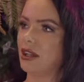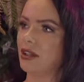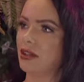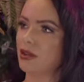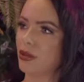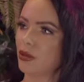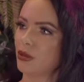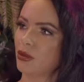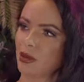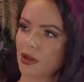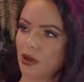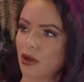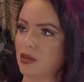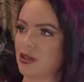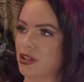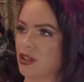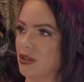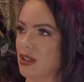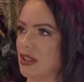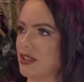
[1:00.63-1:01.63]
You all
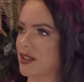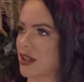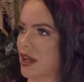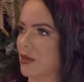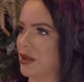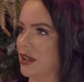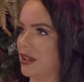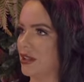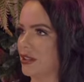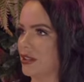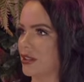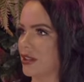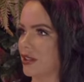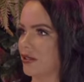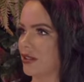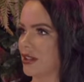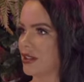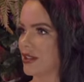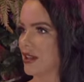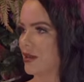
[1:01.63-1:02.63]
opportunities come in, you're going
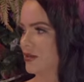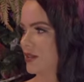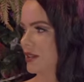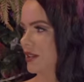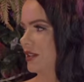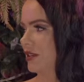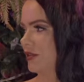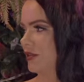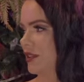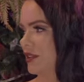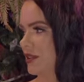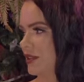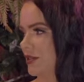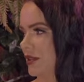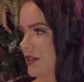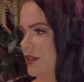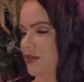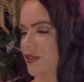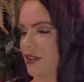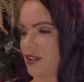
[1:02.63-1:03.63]
to accept it if
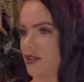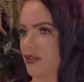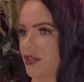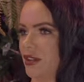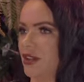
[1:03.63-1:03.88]
it's if it's for